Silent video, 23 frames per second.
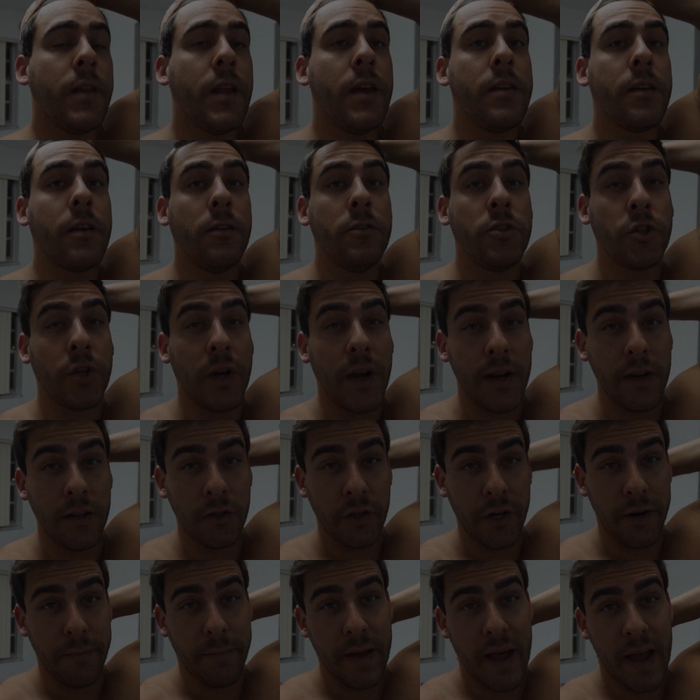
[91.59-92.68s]
and go train.
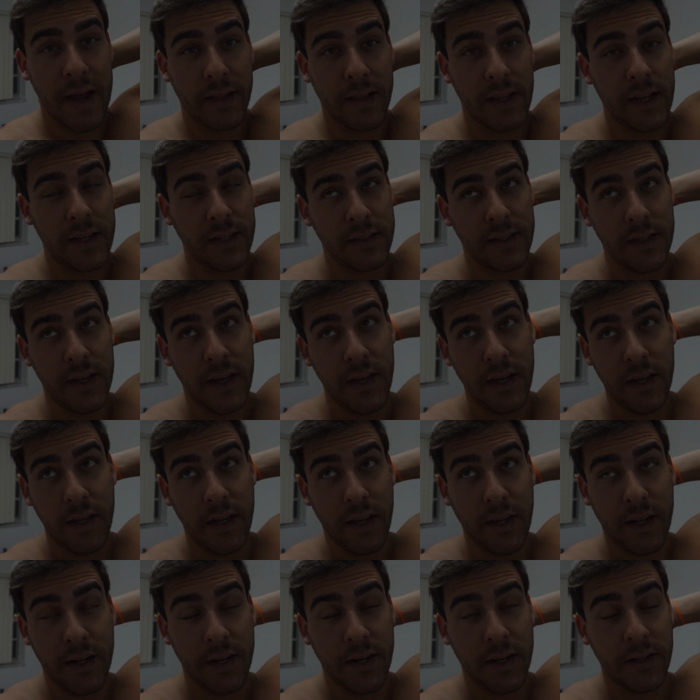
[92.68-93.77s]
Train back last night,
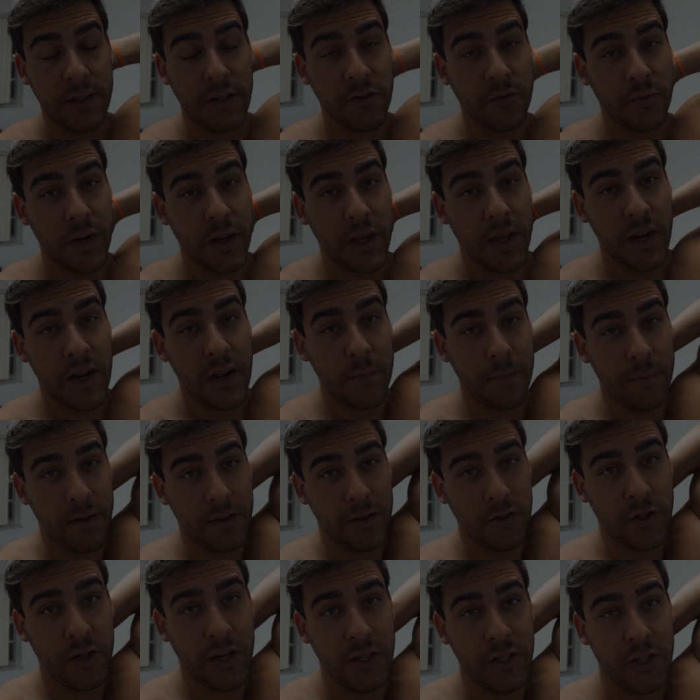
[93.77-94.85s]
and I uh, just want to get
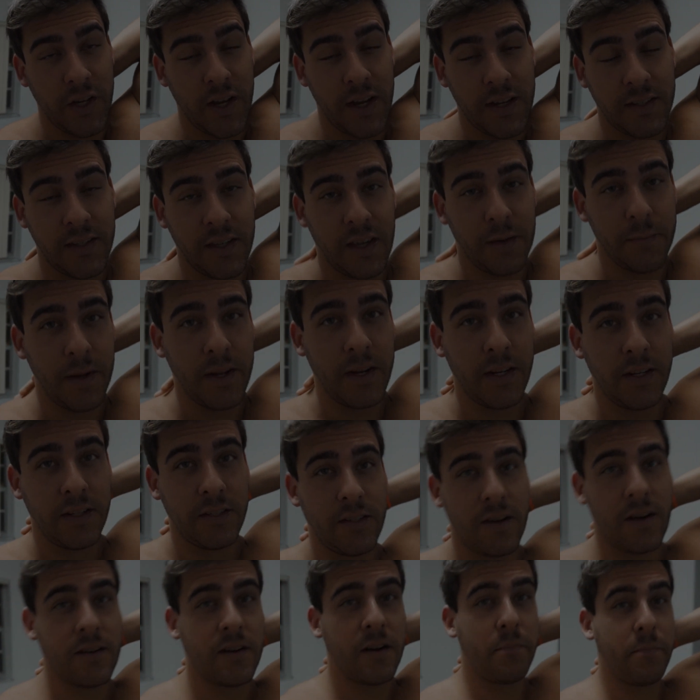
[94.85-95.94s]
up, train chest, and get my day
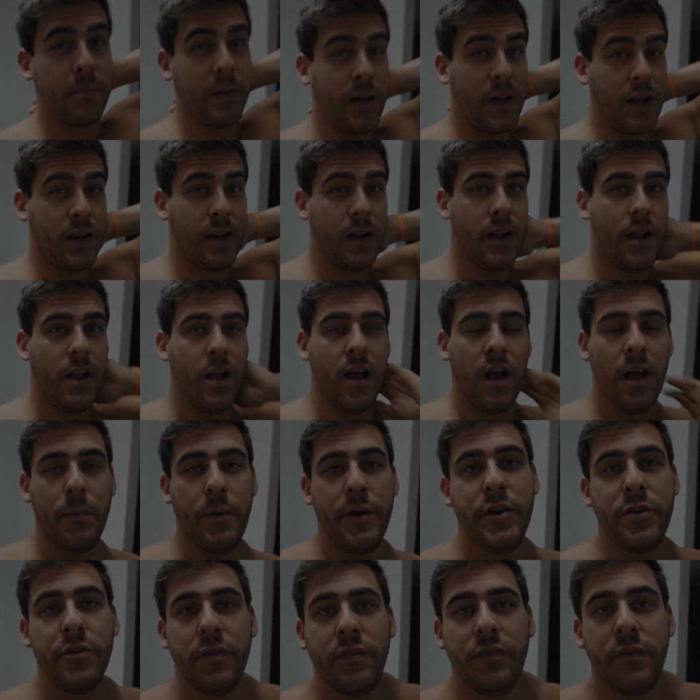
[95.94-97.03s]
started. But I'm
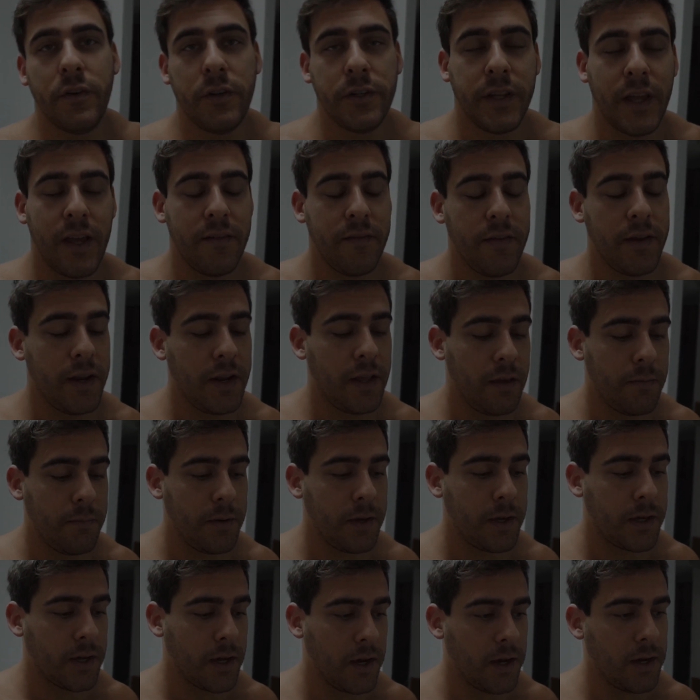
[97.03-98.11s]
gonna do a full day of eating
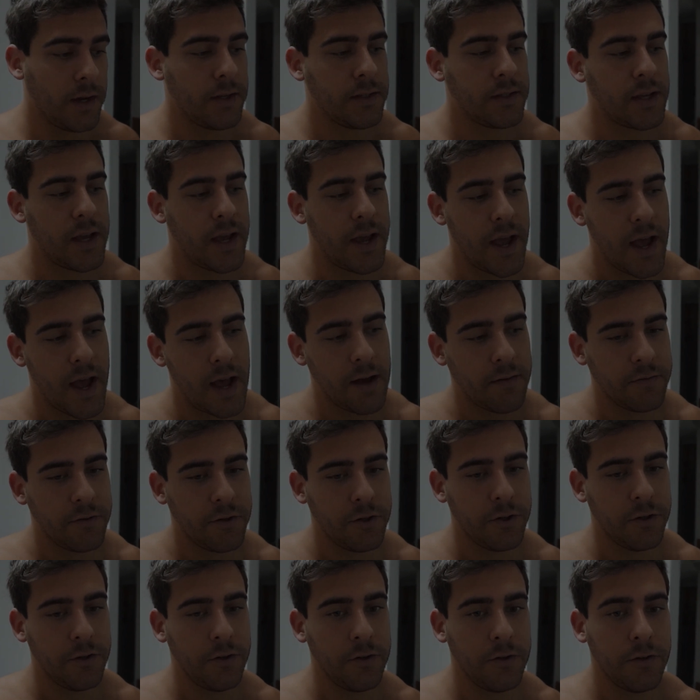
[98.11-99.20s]
because I have
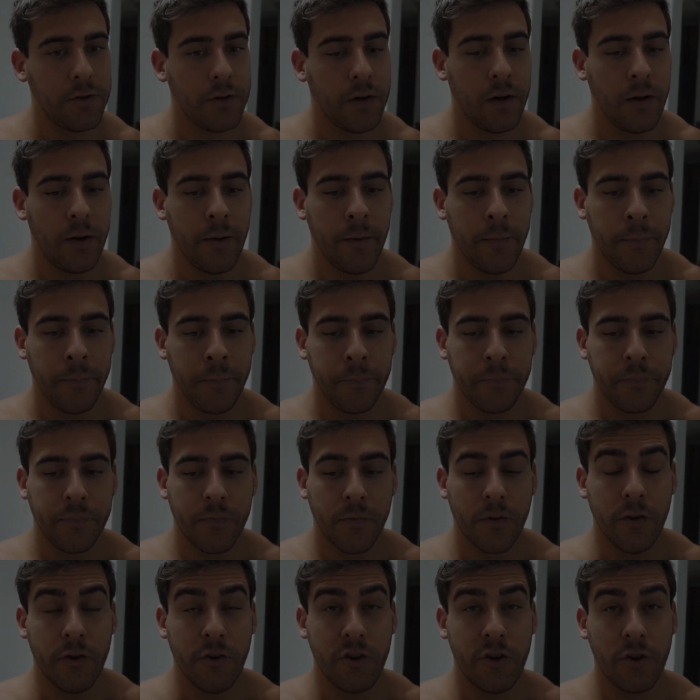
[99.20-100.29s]
to
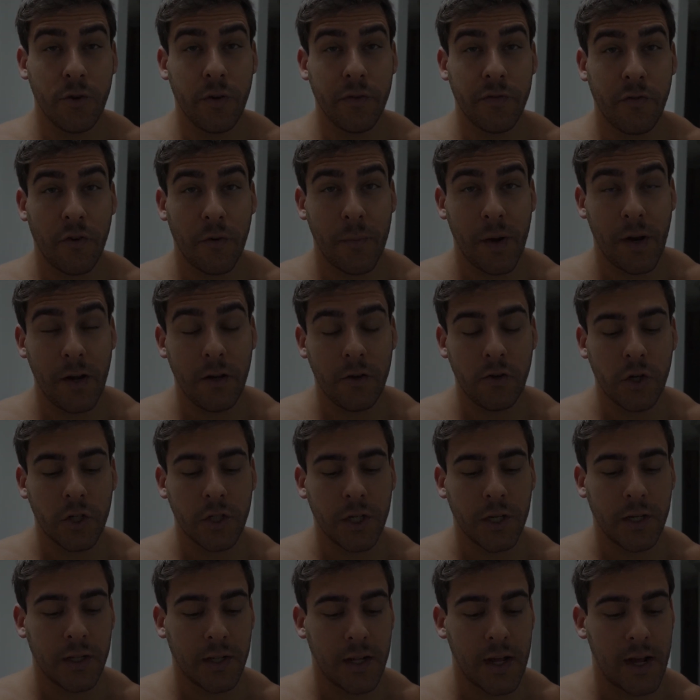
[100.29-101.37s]
do it for my
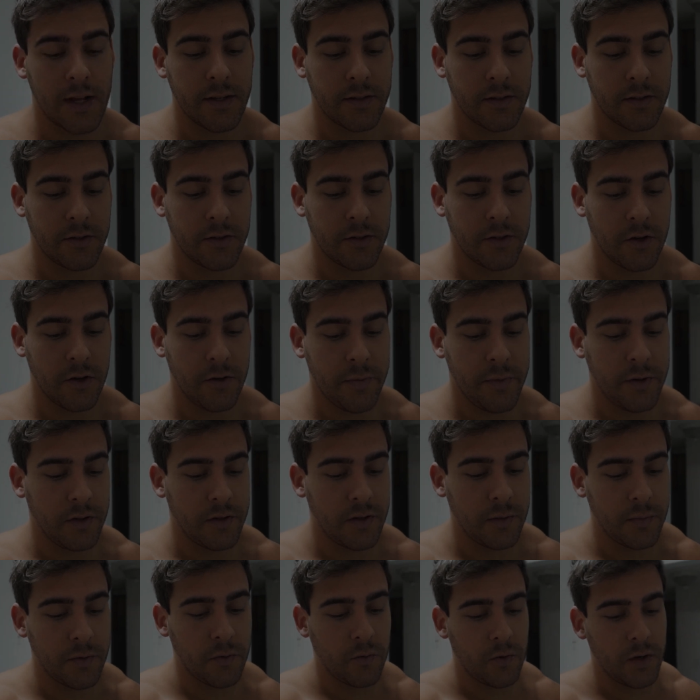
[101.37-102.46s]
nutrition class. So meal
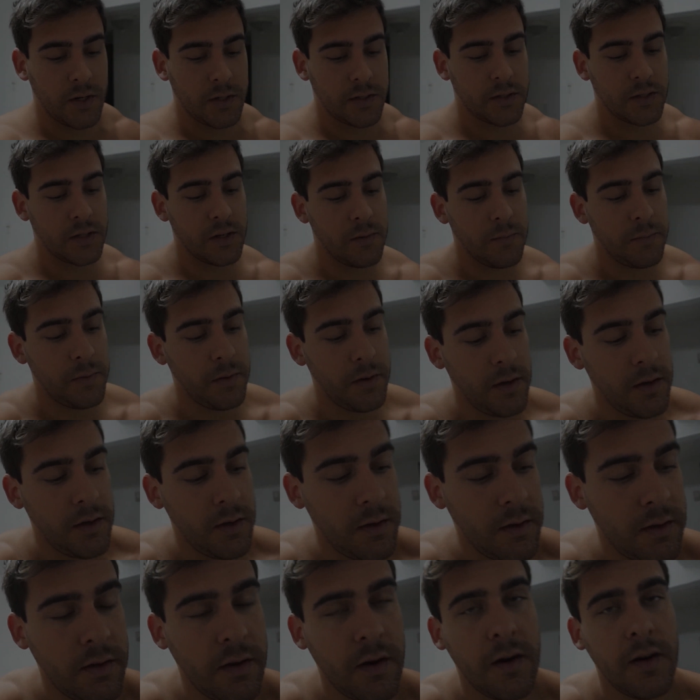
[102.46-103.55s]
number one is gonna
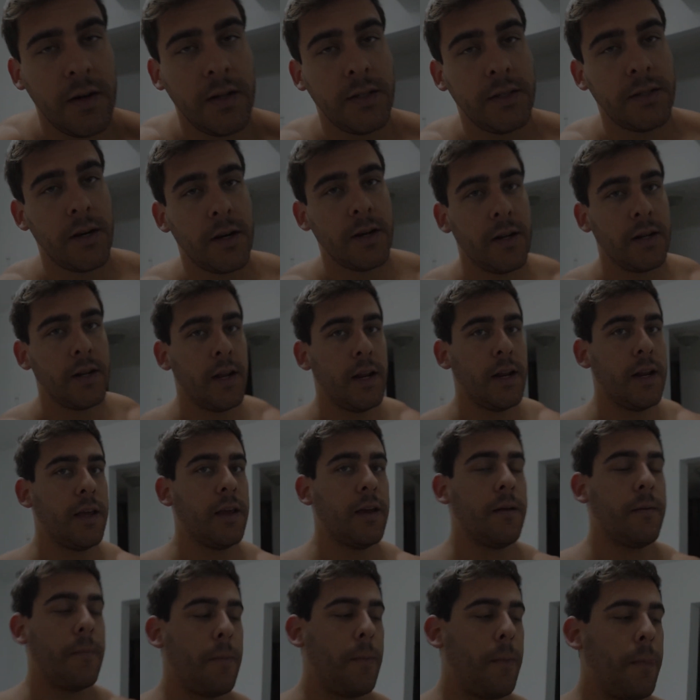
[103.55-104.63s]
be, I already started eating
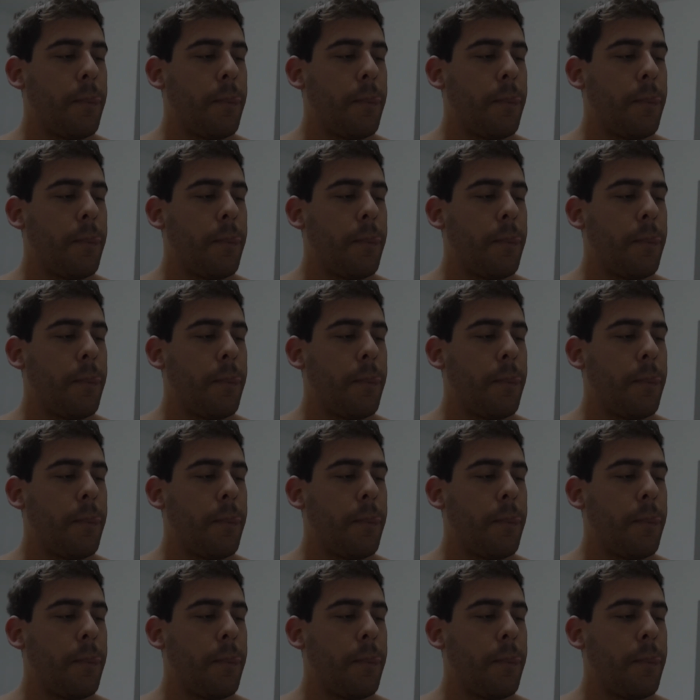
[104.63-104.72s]
it,